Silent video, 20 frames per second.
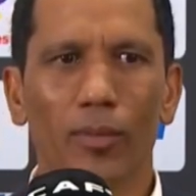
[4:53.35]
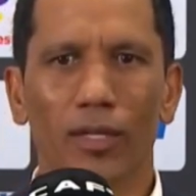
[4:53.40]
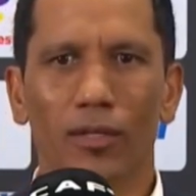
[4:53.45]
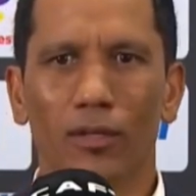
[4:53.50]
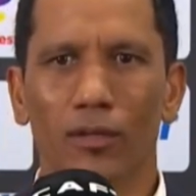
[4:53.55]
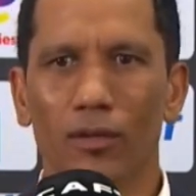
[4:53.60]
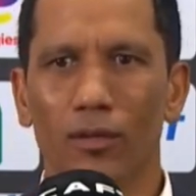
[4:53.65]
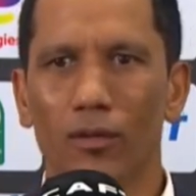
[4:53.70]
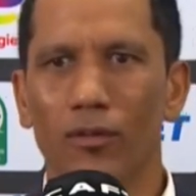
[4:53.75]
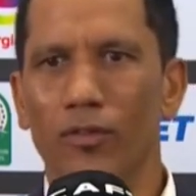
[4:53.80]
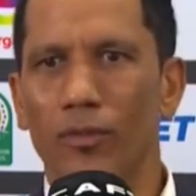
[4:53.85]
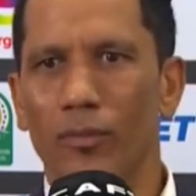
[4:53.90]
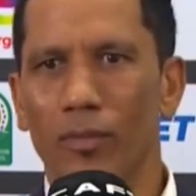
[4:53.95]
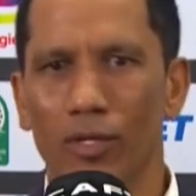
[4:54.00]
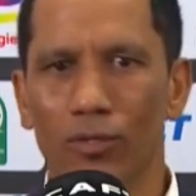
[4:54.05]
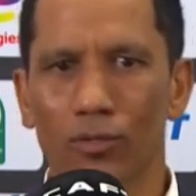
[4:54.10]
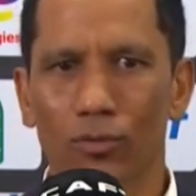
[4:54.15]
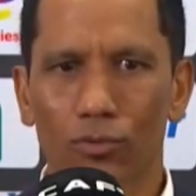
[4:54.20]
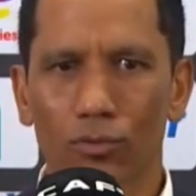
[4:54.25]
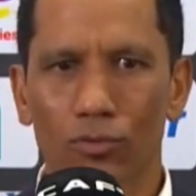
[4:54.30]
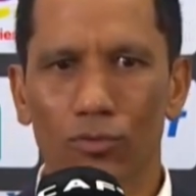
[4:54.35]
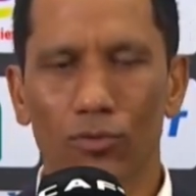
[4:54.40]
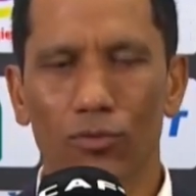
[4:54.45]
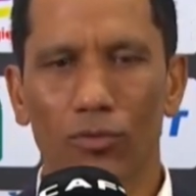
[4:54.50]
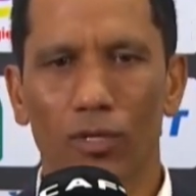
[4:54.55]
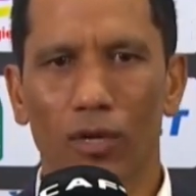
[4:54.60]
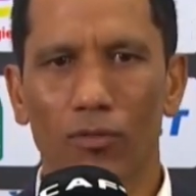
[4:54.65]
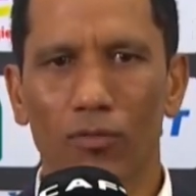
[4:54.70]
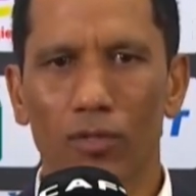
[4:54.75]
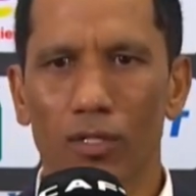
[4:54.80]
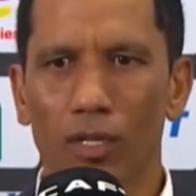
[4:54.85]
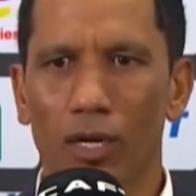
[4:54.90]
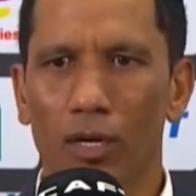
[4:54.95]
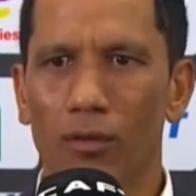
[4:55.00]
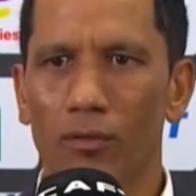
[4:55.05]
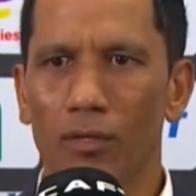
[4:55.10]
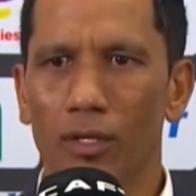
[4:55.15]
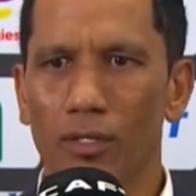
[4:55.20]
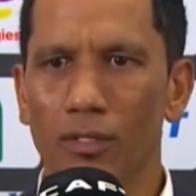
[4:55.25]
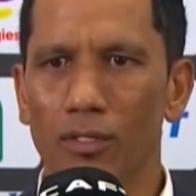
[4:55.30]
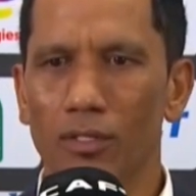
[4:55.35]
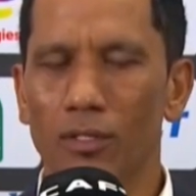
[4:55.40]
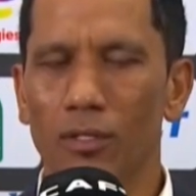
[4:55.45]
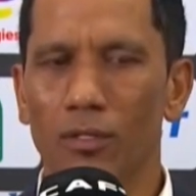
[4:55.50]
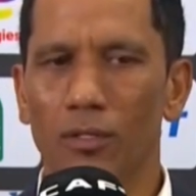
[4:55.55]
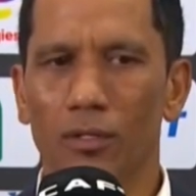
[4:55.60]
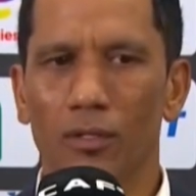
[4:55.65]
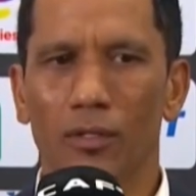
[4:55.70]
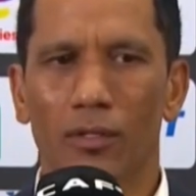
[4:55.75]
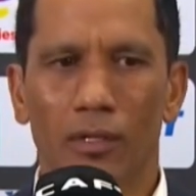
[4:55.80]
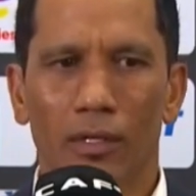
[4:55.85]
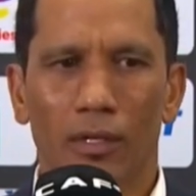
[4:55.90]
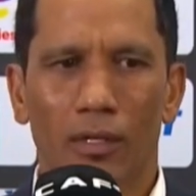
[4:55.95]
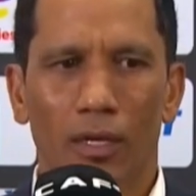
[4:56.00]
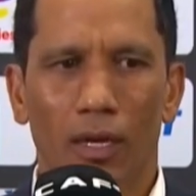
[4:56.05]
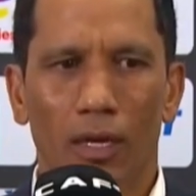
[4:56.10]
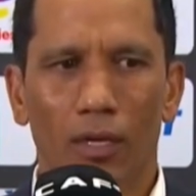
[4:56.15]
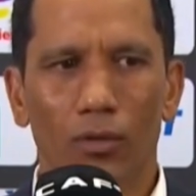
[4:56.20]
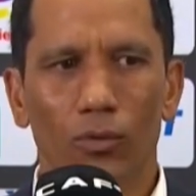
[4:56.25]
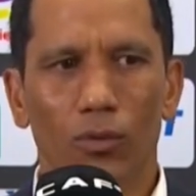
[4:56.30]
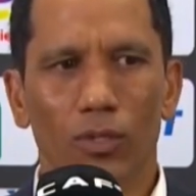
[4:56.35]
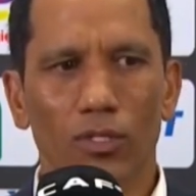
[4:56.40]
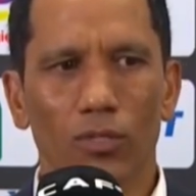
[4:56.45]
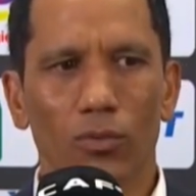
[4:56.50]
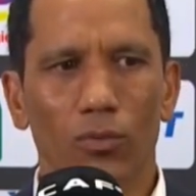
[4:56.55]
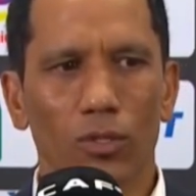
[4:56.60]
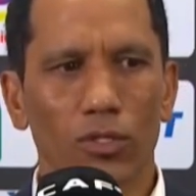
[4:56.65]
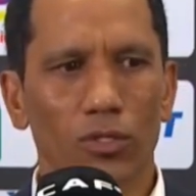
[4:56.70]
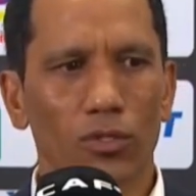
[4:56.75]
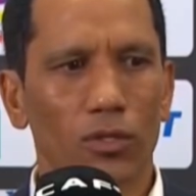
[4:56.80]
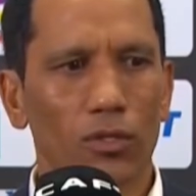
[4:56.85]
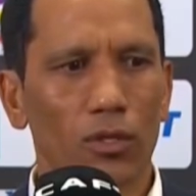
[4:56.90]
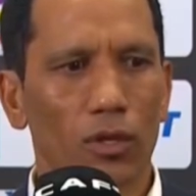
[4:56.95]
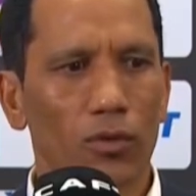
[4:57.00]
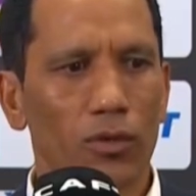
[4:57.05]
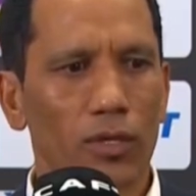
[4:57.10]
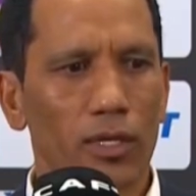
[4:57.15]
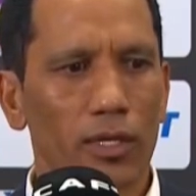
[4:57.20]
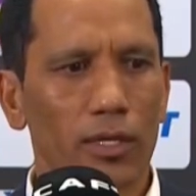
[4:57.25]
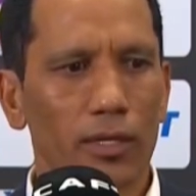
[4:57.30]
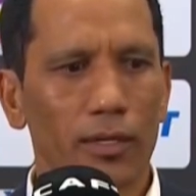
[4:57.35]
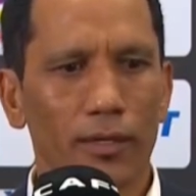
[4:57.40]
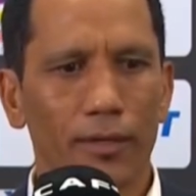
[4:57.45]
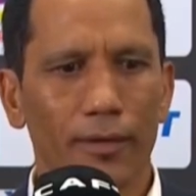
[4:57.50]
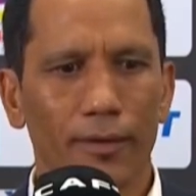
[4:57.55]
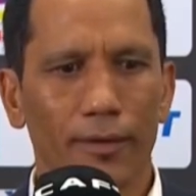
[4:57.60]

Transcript: but a lot of them had to travel down, and it was not only